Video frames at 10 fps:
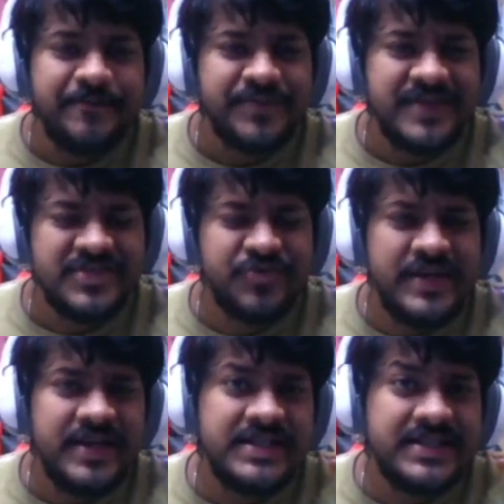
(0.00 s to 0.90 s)
this
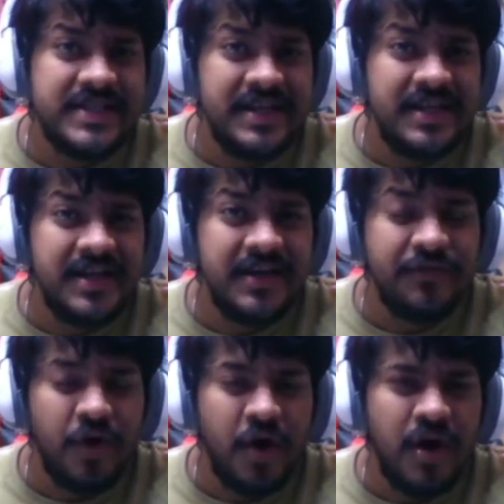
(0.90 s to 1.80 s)
retails in India
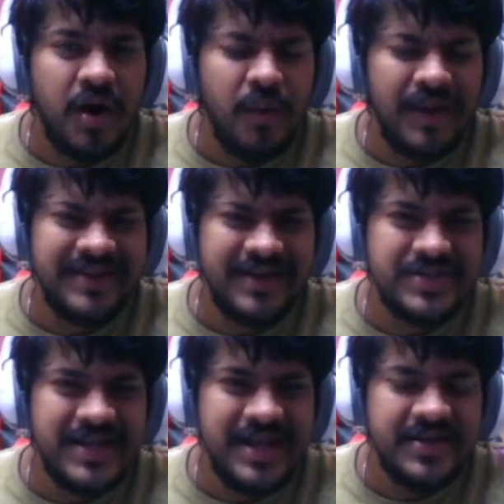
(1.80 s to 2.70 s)
for
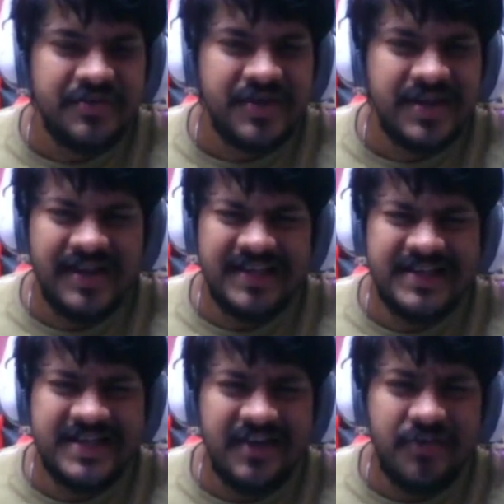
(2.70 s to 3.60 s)

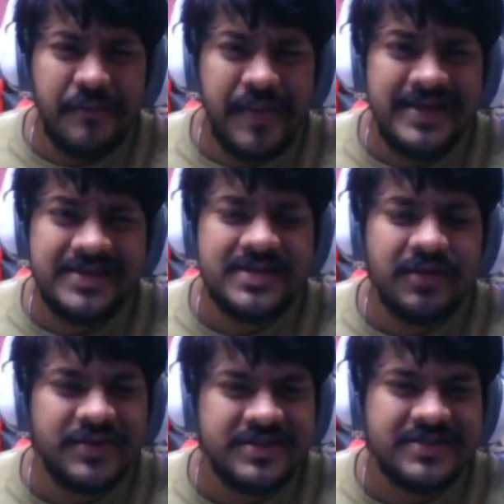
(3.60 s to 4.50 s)
1,899 rupees,
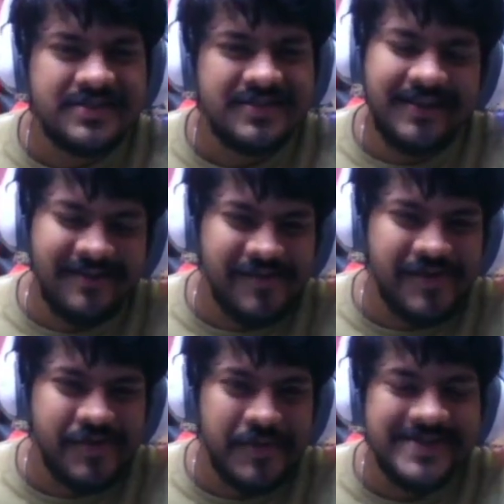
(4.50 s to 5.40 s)
which is
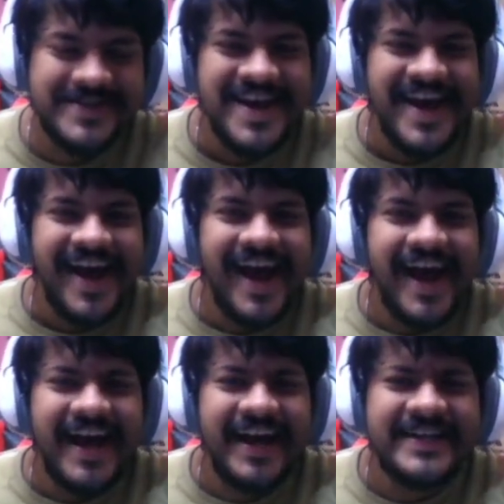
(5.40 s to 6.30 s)
1,900 rupees,
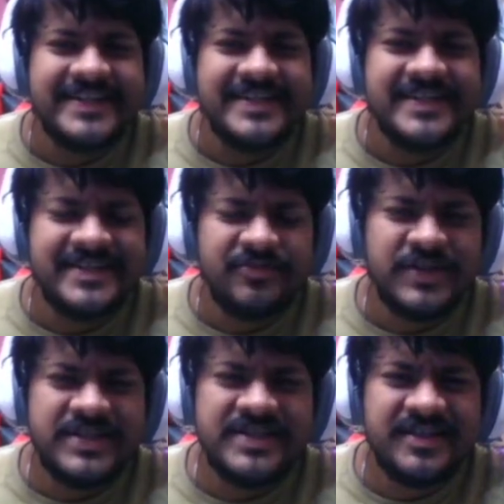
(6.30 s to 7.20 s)
and
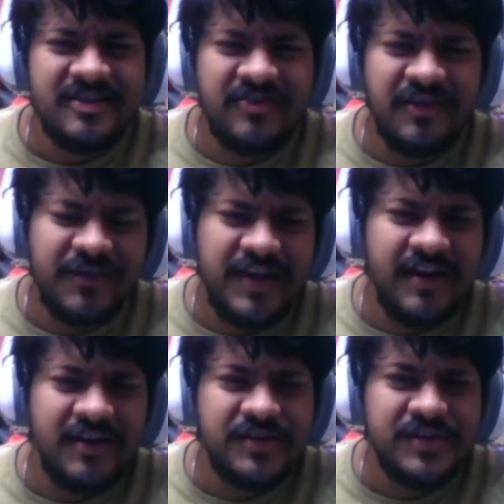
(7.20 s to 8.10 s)
which is roughly
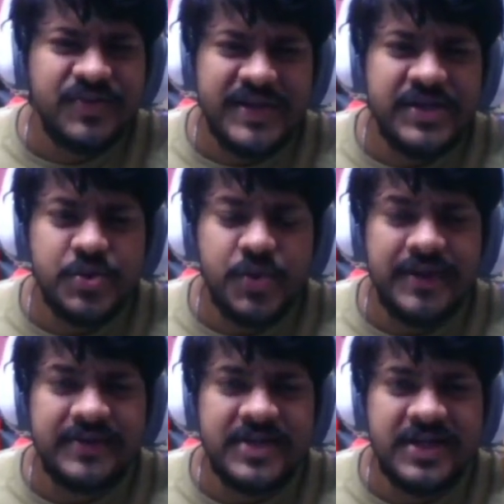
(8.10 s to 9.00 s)
around $22 to
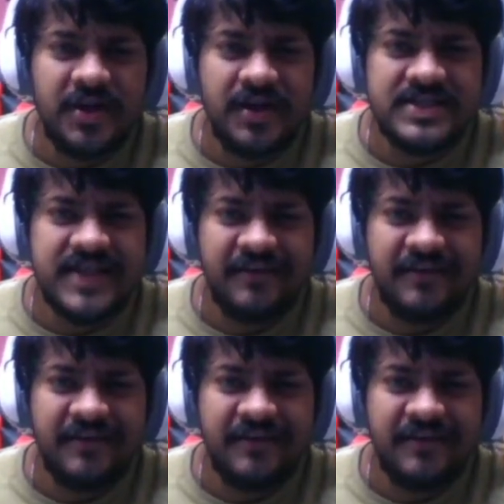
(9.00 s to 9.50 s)
$23.